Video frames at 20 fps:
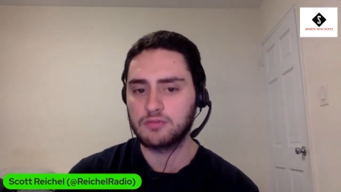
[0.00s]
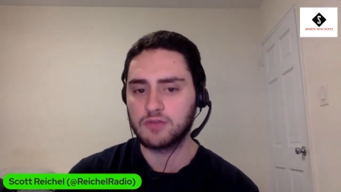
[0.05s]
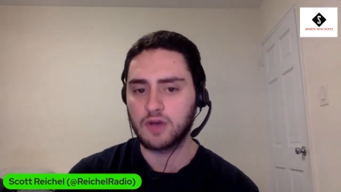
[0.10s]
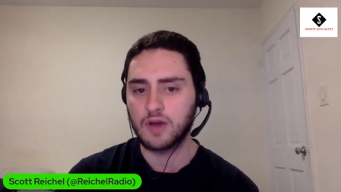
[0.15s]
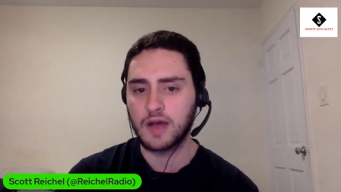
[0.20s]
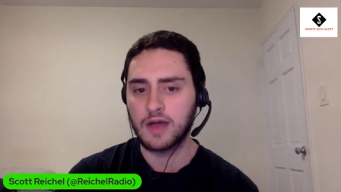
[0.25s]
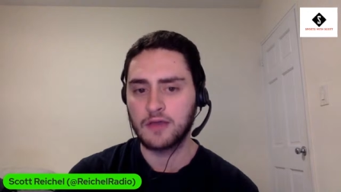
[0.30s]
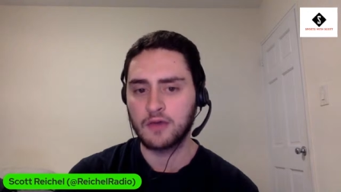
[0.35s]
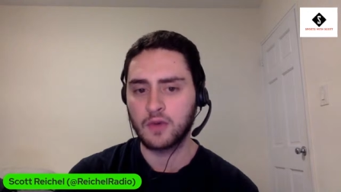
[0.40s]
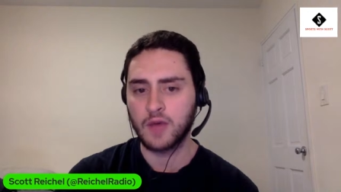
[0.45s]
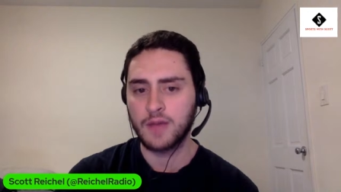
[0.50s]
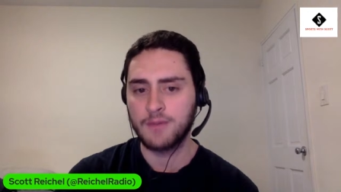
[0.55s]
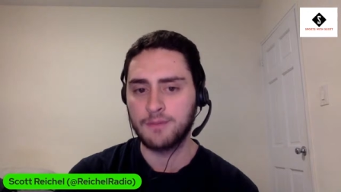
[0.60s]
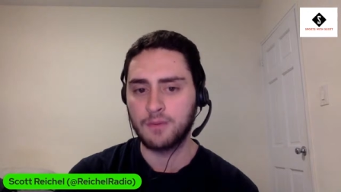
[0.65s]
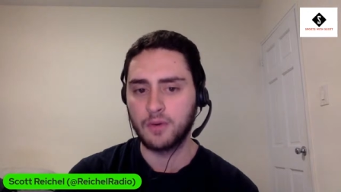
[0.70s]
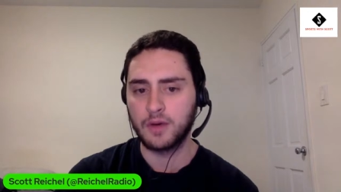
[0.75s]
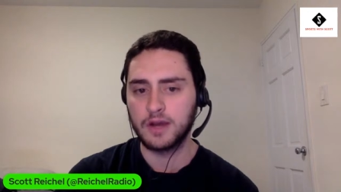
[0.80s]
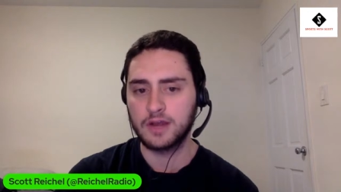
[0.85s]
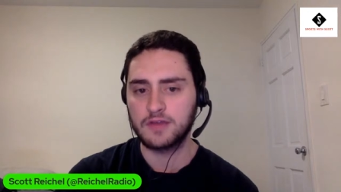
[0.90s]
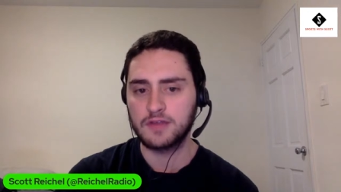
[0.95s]
So either way,
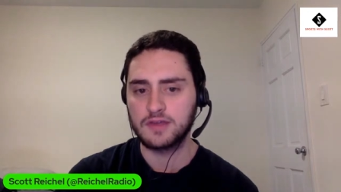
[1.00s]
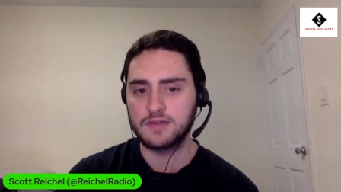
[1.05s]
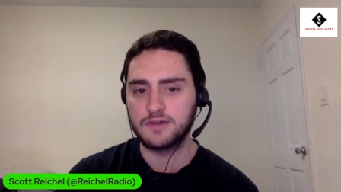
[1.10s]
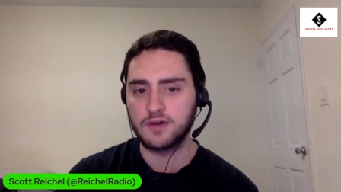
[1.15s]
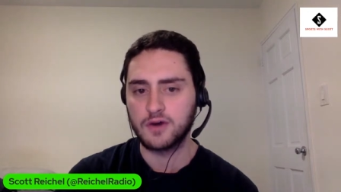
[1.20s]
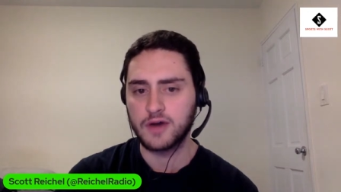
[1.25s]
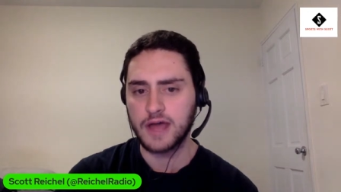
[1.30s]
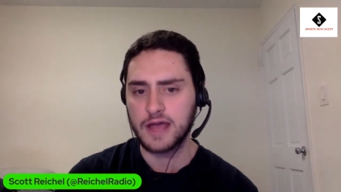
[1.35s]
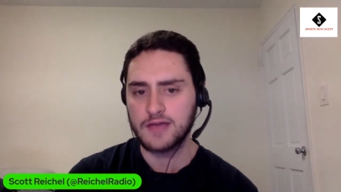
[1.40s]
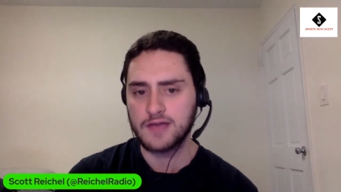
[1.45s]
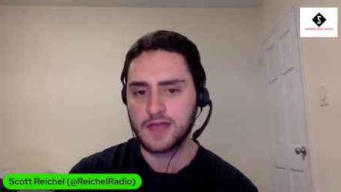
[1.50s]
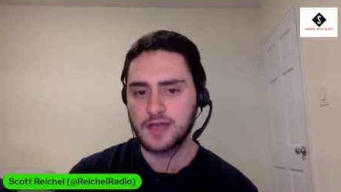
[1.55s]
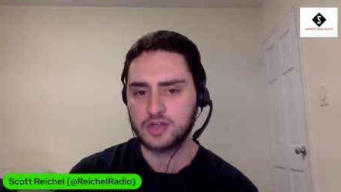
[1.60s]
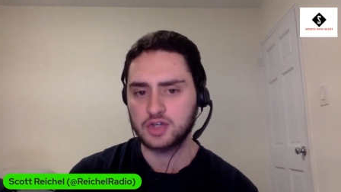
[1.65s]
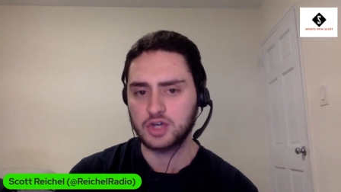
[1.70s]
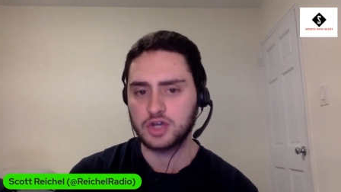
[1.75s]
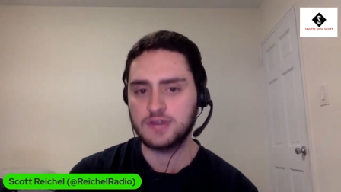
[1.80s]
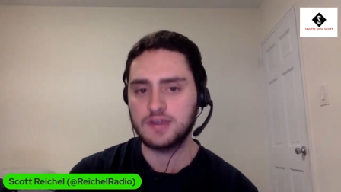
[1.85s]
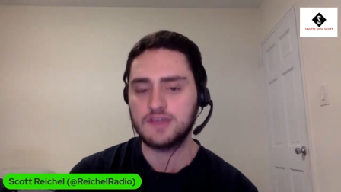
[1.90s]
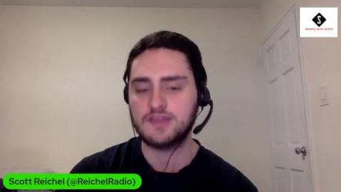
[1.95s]
point is Navone is
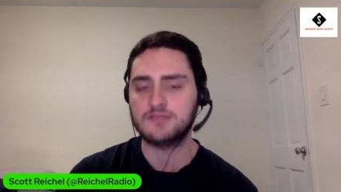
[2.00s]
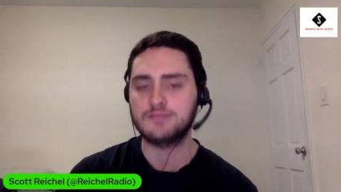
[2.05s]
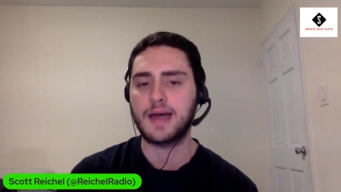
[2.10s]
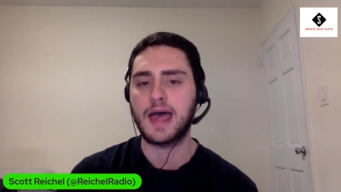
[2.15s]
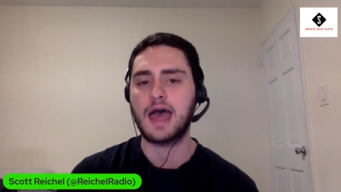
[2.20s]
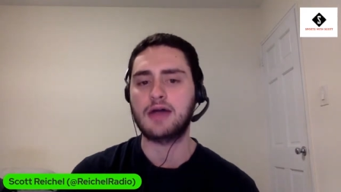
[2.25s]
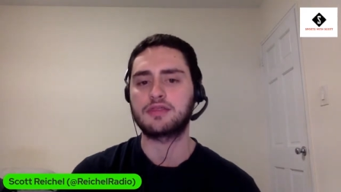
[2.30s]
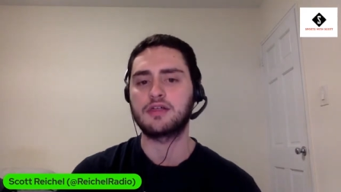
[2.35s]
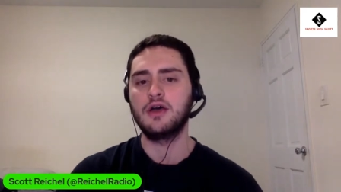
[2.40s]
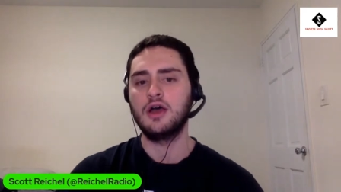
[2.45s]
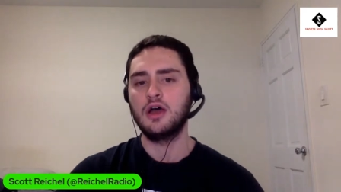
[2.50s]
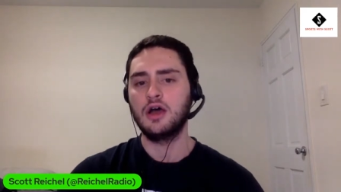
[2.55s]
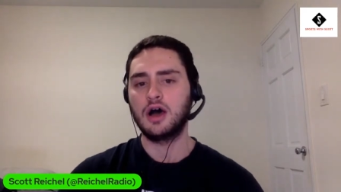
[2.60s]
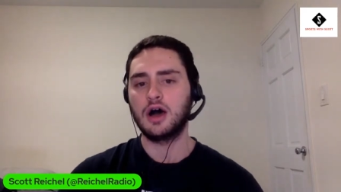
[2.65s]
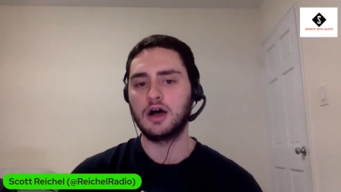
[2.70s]
actually a decent path